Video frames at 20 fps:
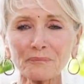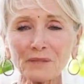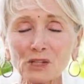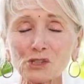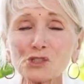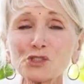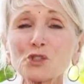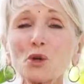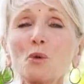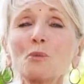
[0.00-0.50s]

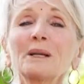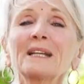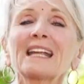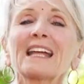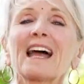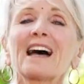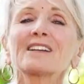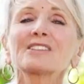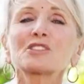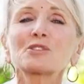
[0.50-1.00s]
so many
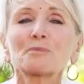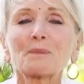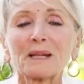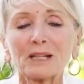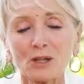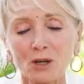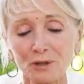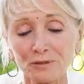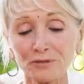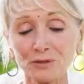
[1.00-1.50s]

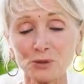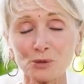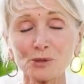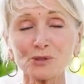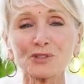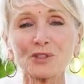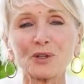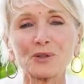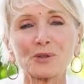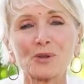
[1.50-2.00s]
aspects of your
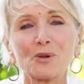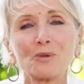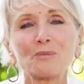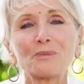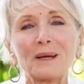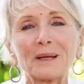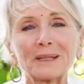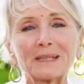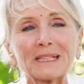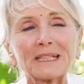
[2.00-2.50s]
subtle
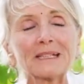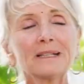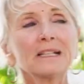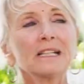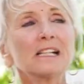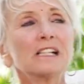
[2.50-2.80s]
body.